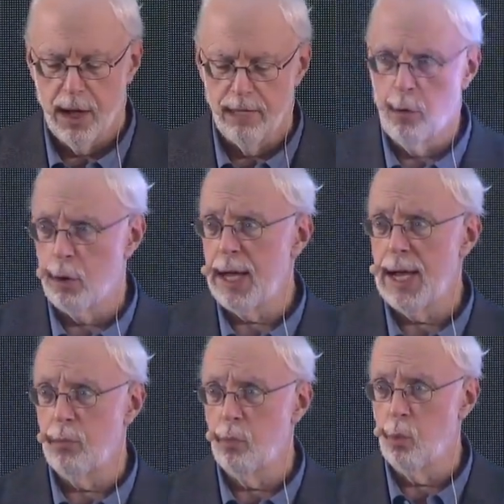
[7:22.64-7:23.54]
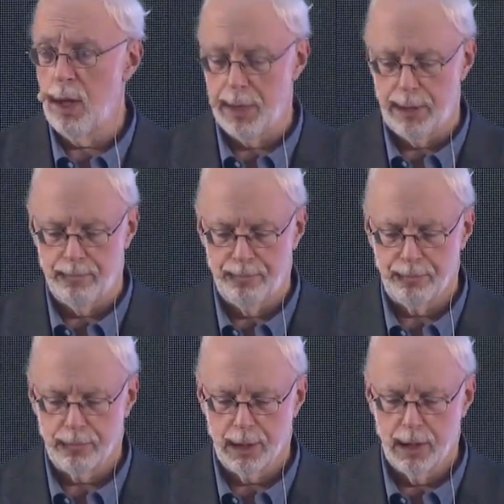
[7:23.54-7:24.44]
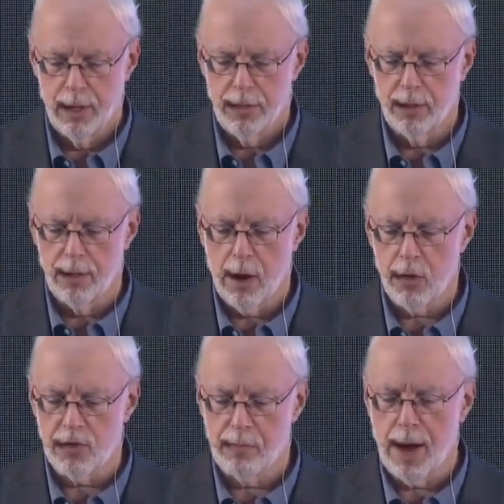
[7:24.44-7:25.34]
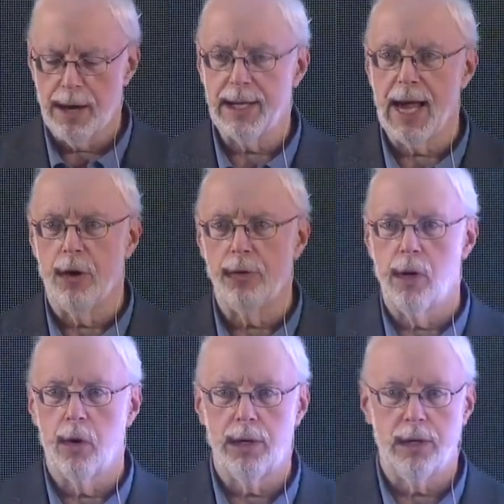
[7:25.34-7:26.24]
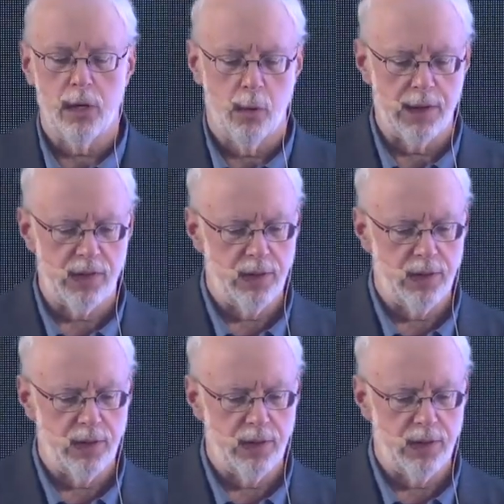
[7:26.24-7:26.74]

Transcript: of 48 women, the largest body count known in U.S.